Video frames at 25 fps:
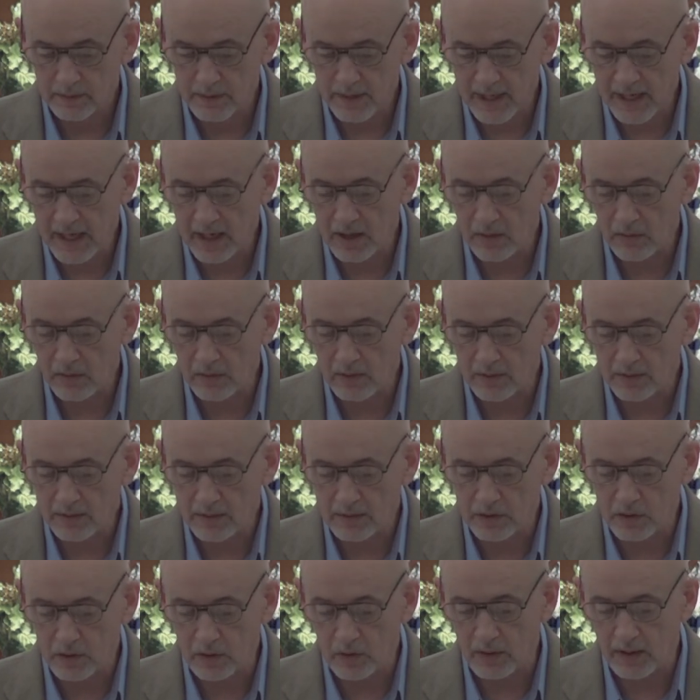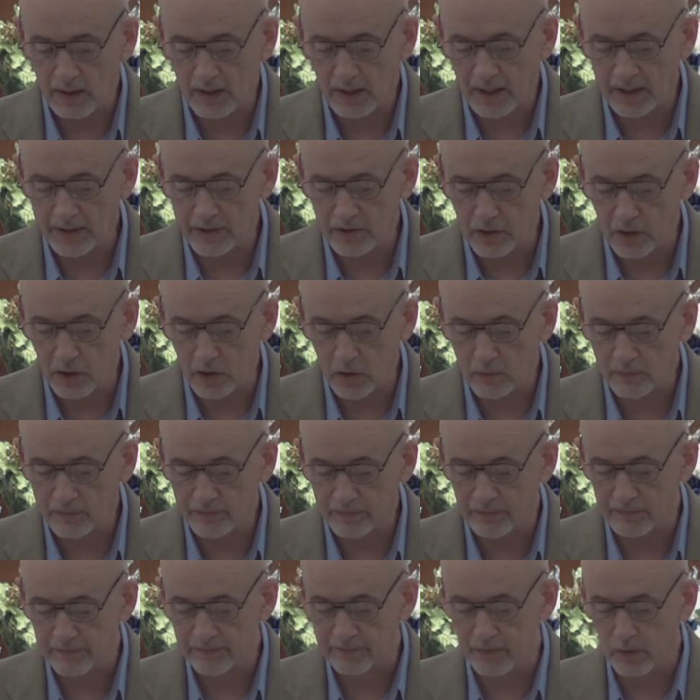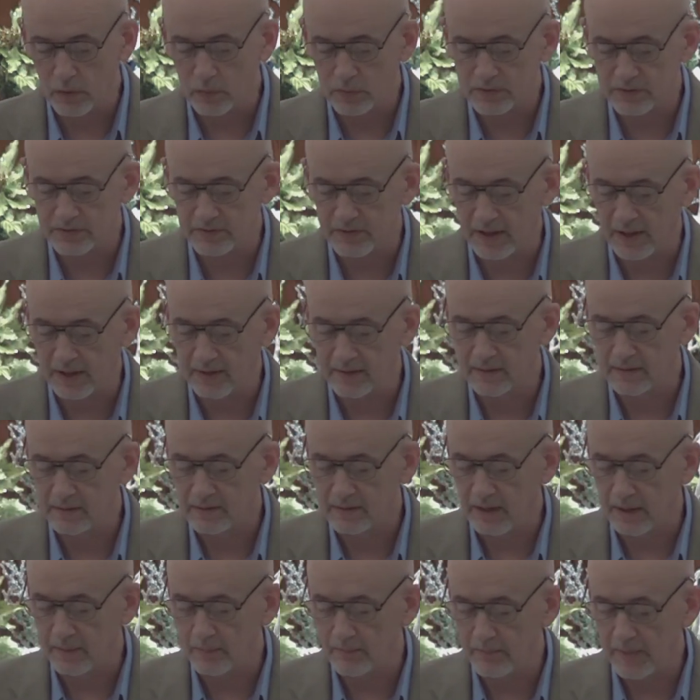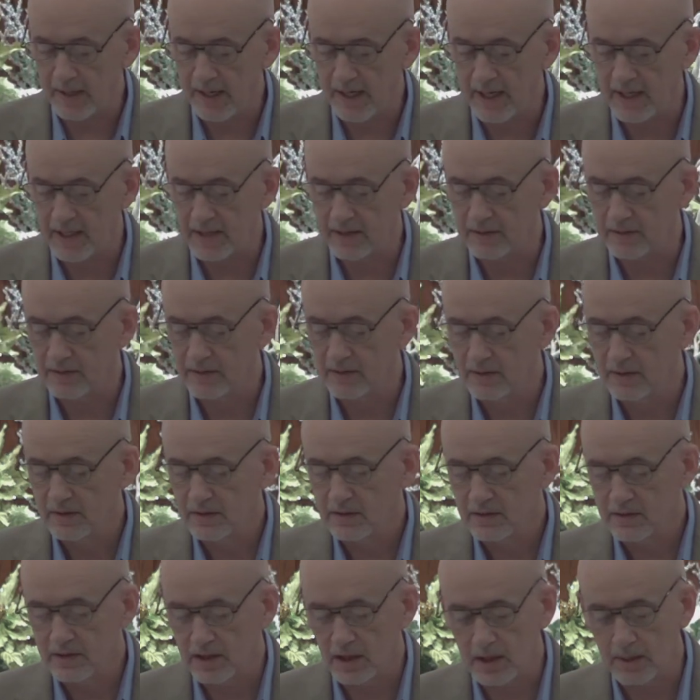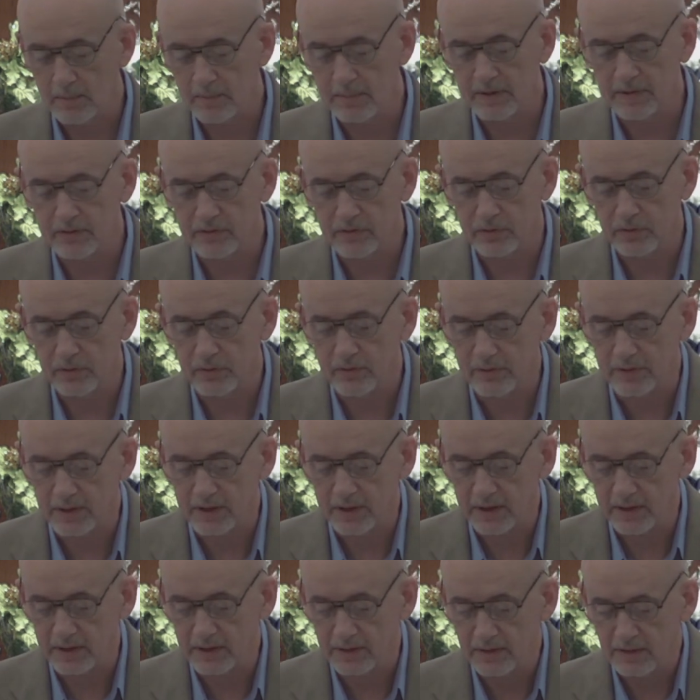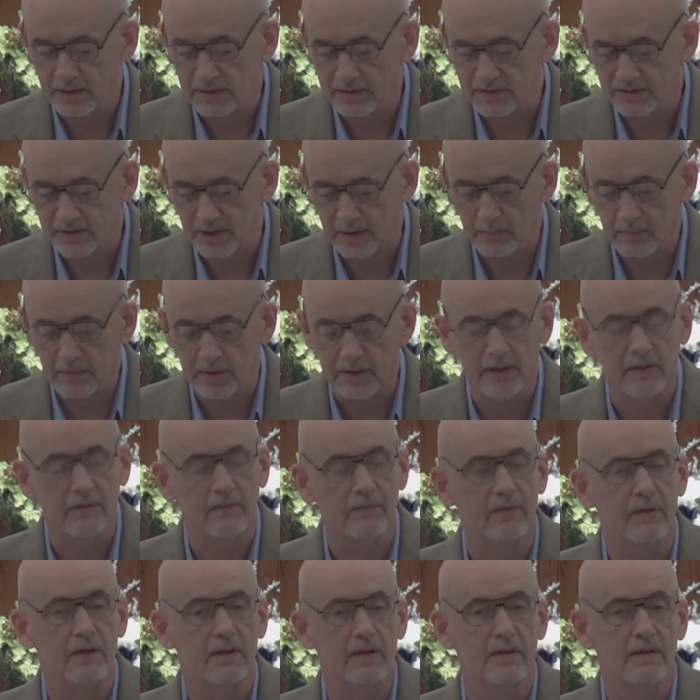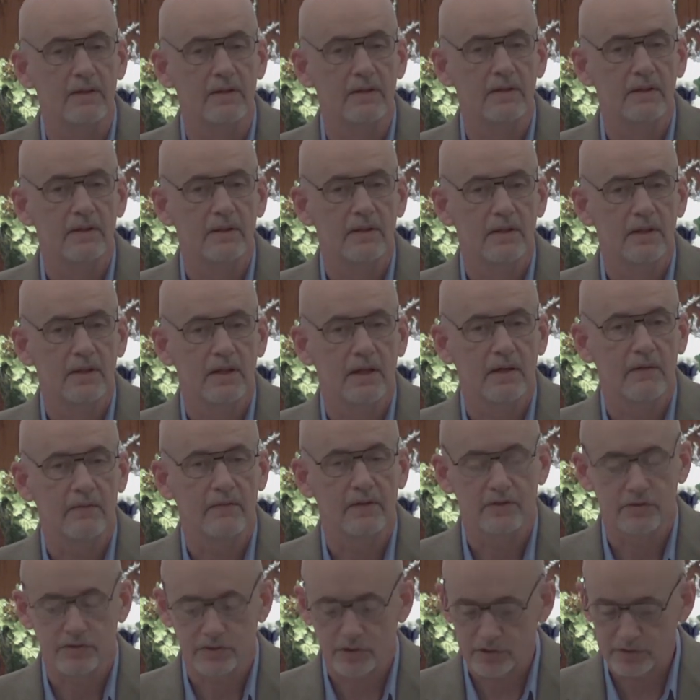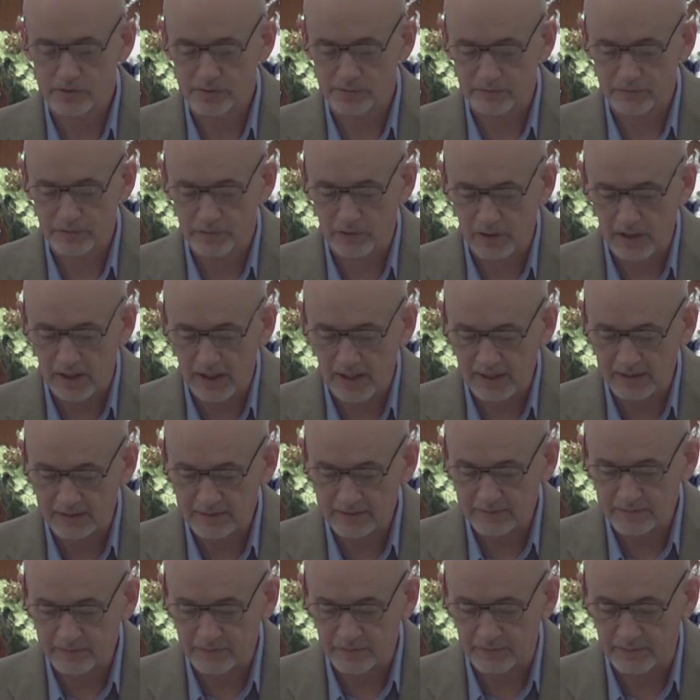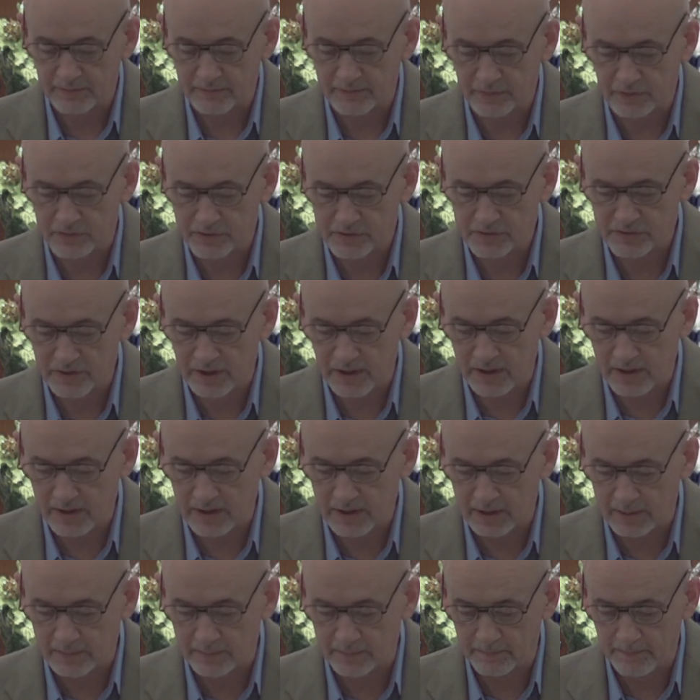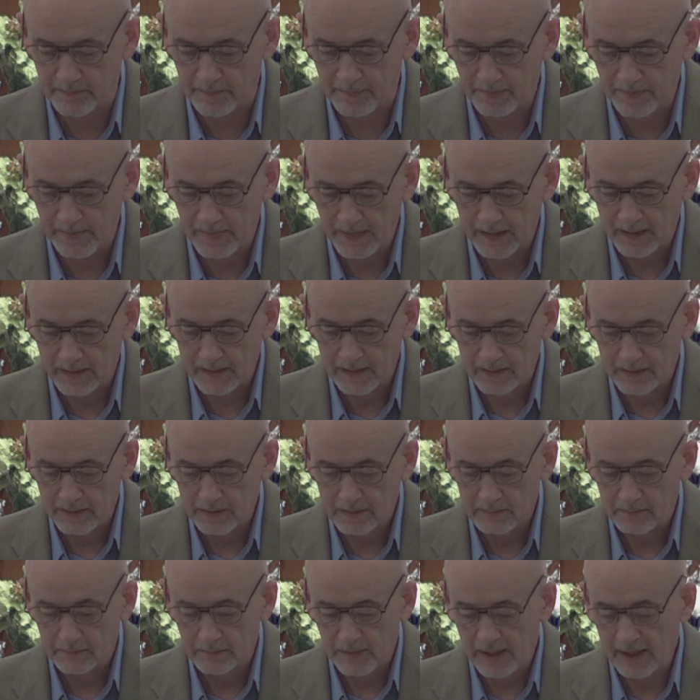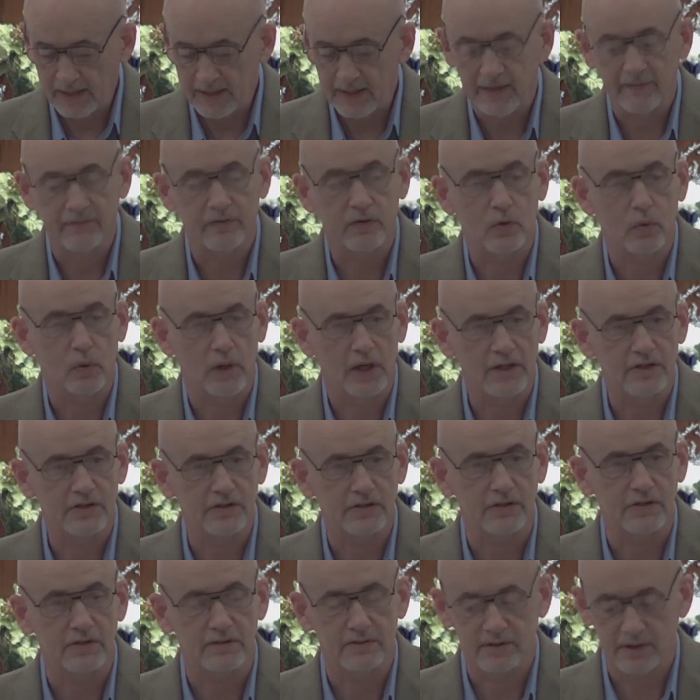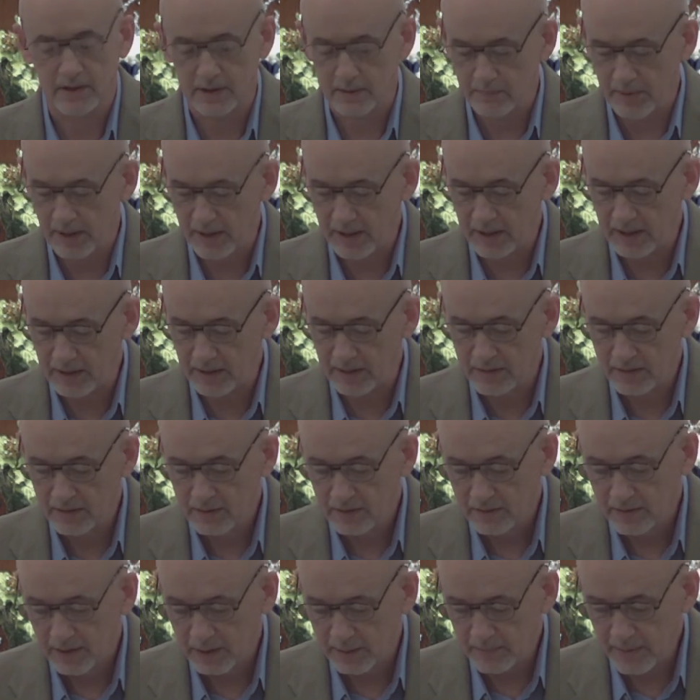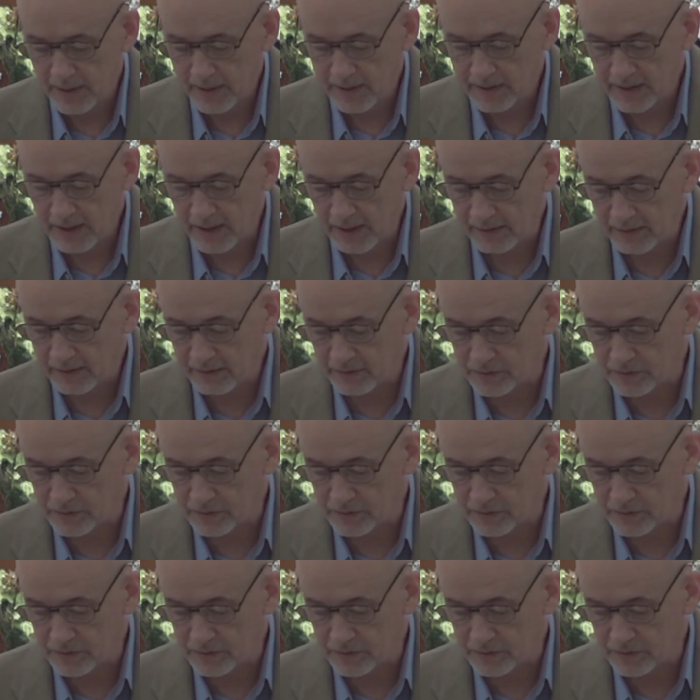now, you know, I know for folks that may come into the assembly of the Church of Christ for the first time might have questions. They may not